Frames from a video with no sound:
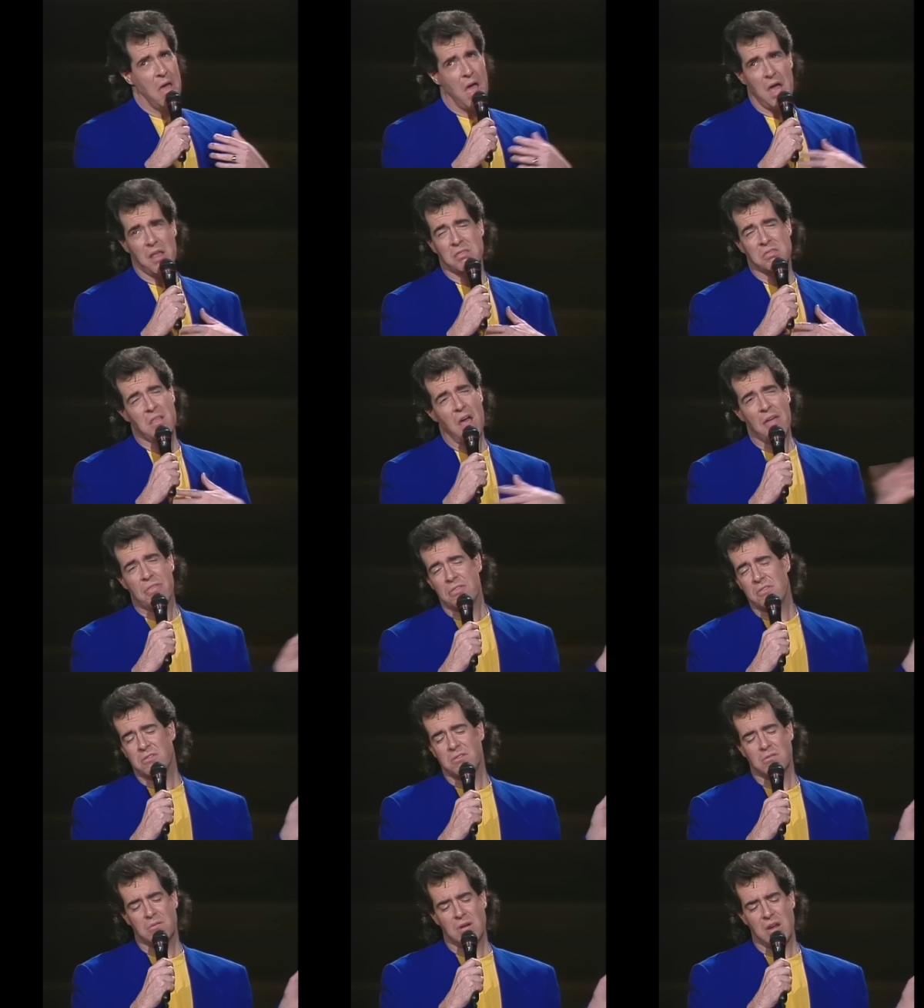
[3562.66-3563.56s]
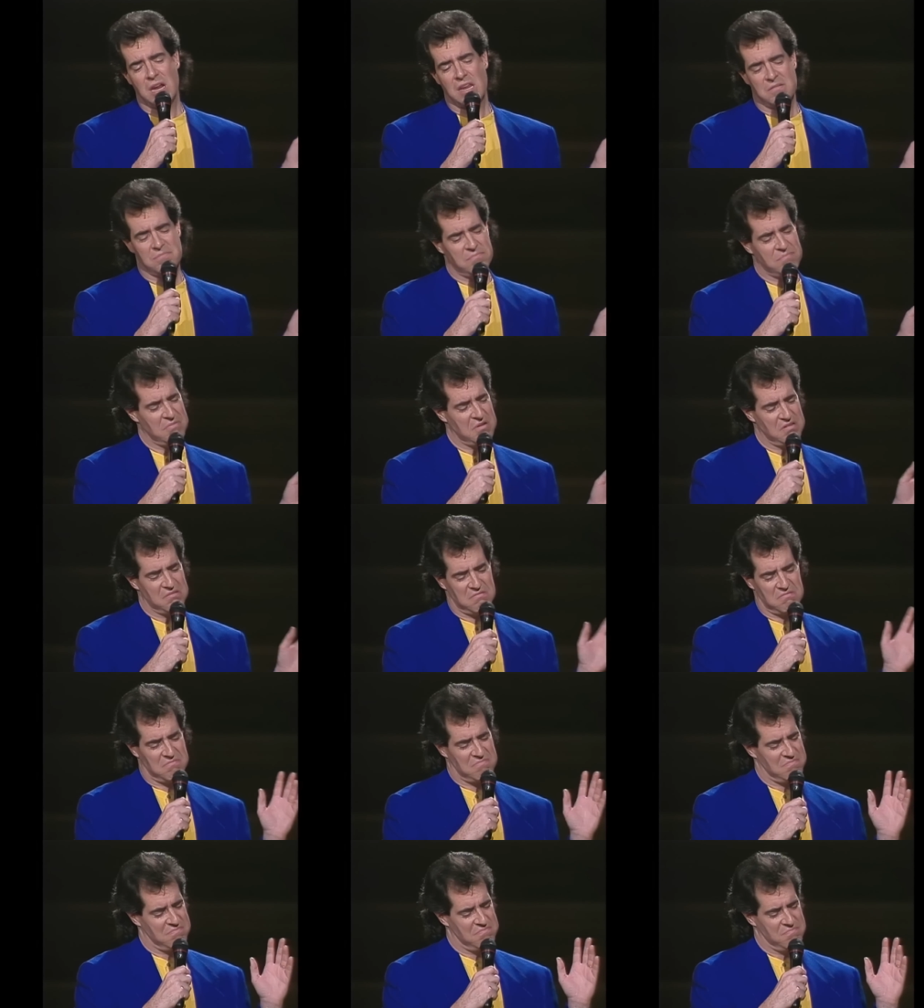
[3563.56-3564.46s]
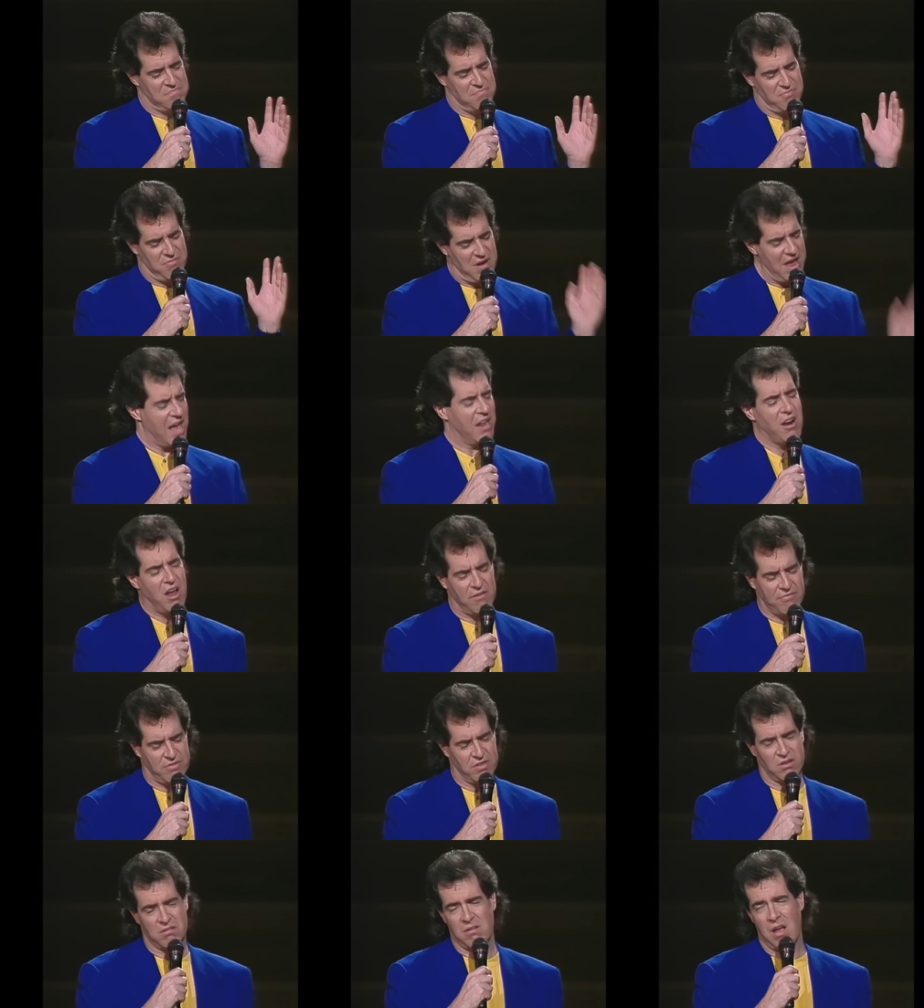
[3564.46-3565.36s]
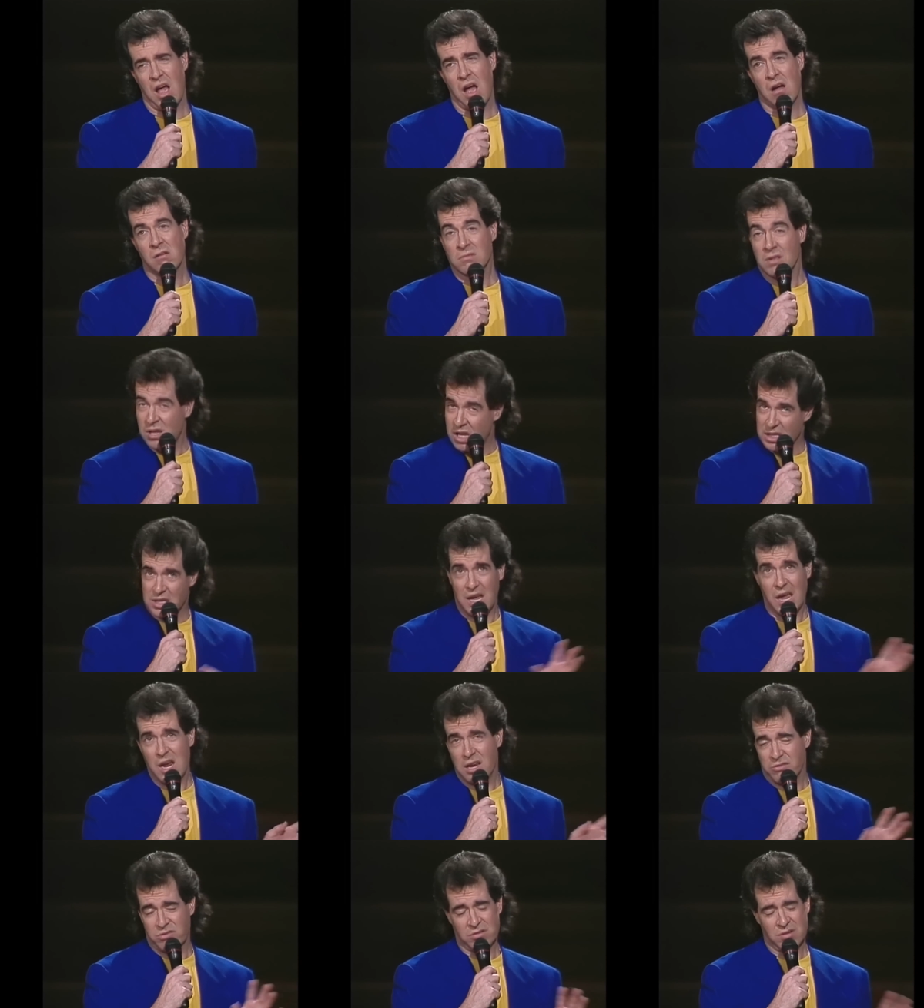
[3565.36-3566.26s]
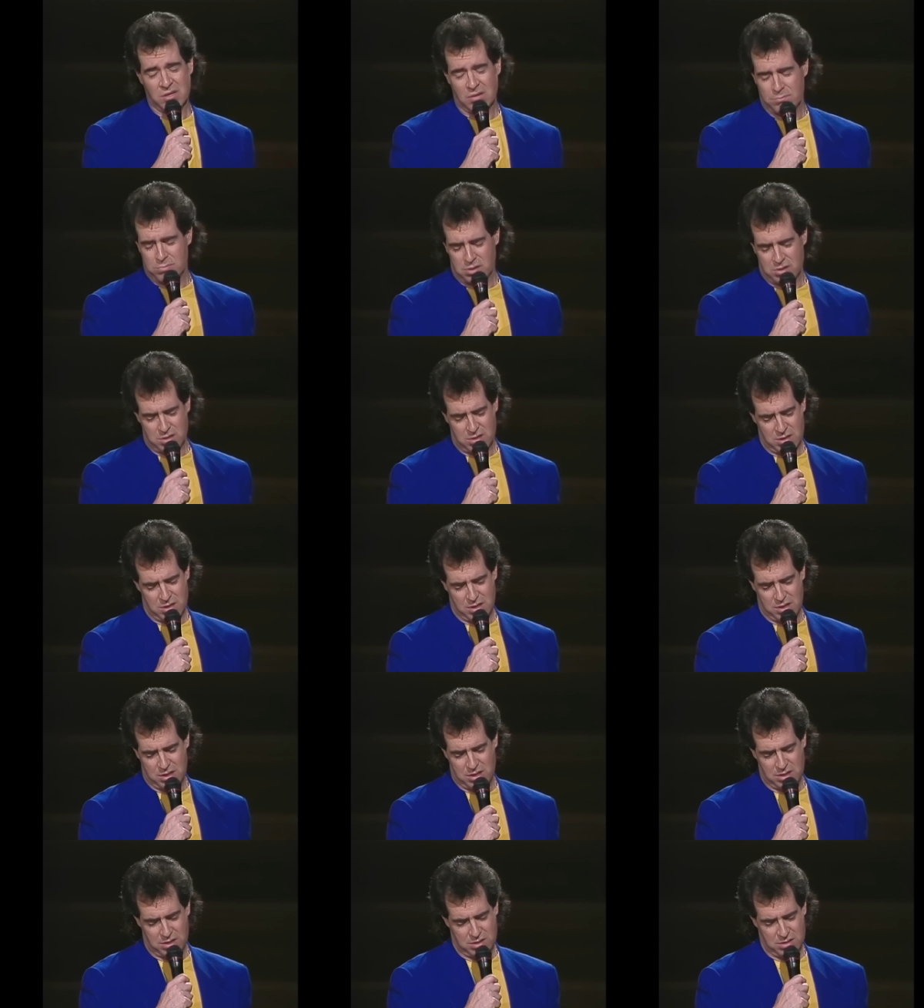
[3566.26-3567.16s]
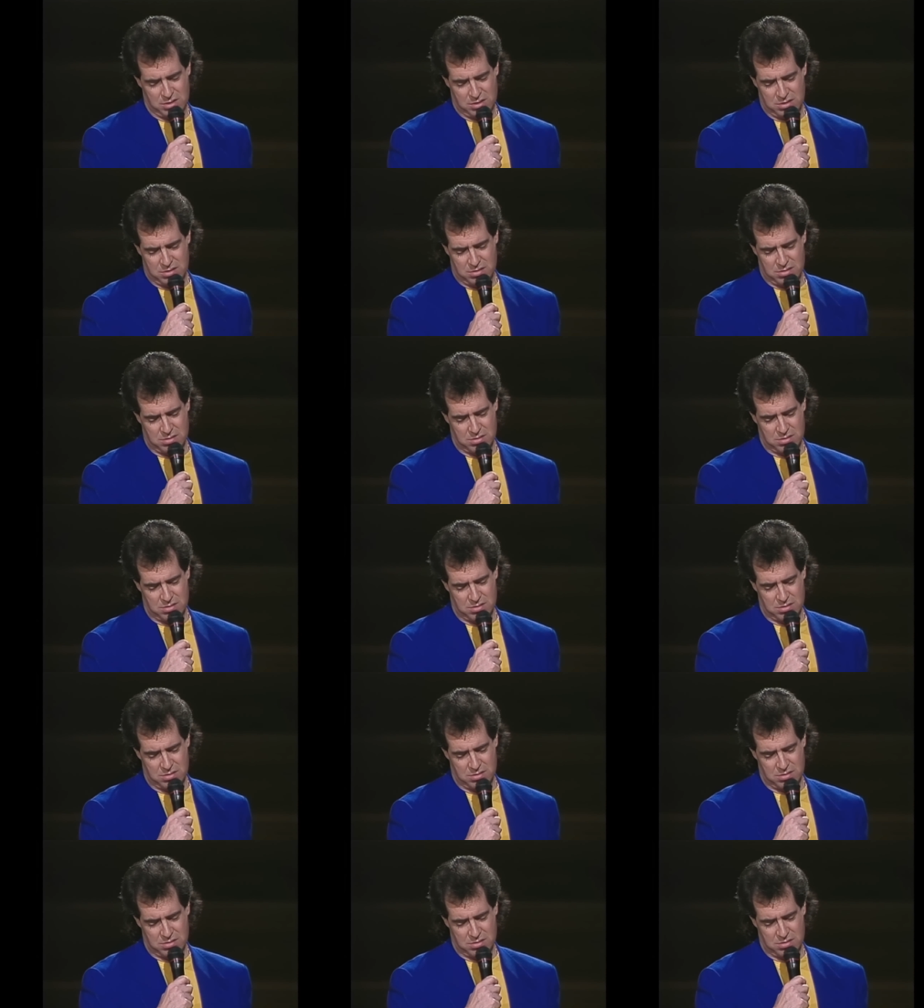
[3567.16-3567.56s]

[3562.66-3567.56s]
Had nothing to eat but bread off the ground, an occasional bird.